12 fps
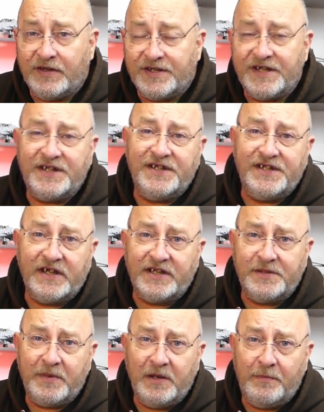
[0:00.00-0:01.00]
60-second
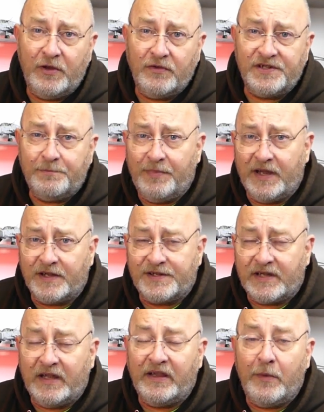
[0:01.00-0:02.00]
speed builds and
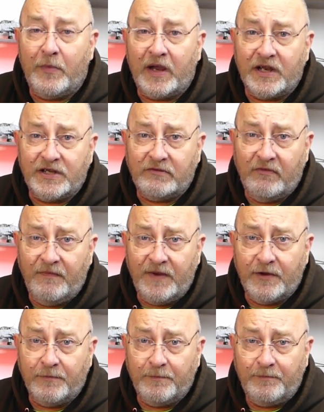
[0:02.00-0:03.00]
pics, and then we'll get to the
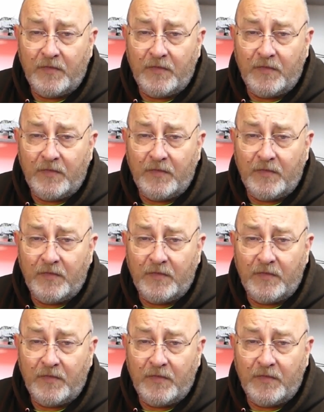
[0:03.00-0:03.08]
review.